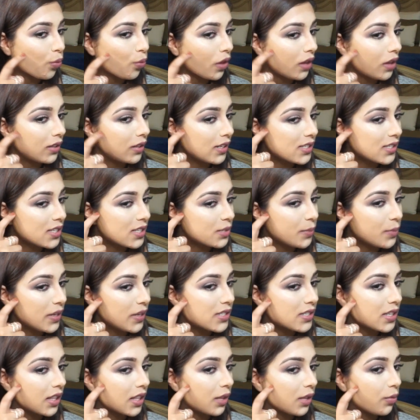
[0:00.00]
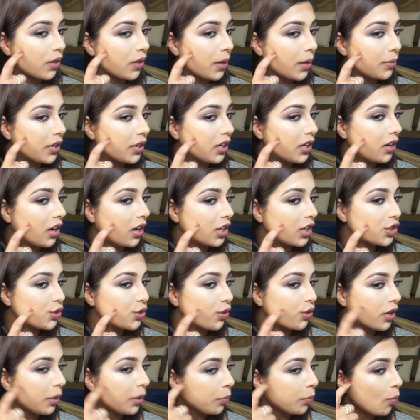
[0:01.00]
this is basically where I'm gonna
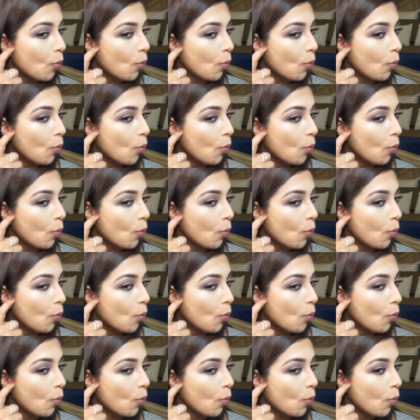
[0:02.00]
contour.